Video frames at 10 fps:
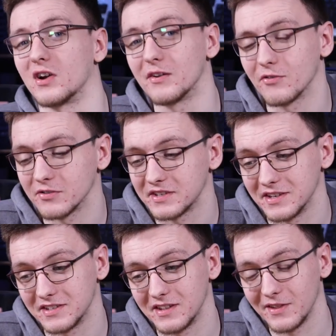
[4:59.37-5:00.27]
drivers
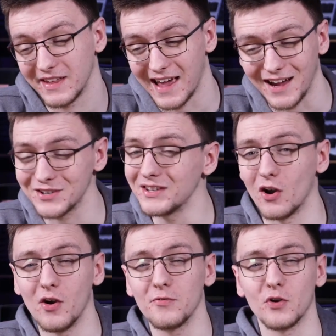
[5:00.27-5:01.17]
is that they actually
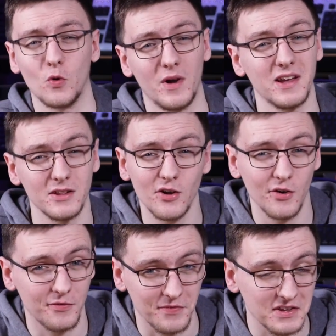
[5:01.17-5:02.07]
offer quite a
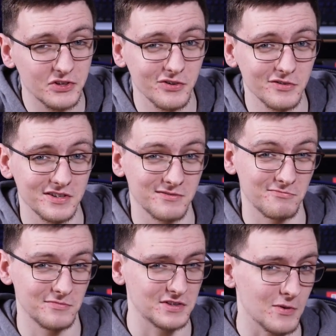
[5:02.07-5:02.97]
lot of features
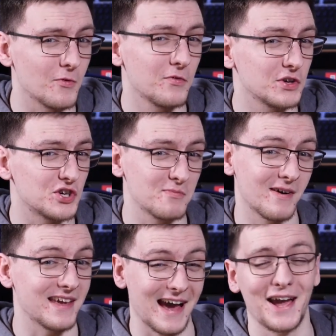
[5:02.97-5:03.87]
and some of which you might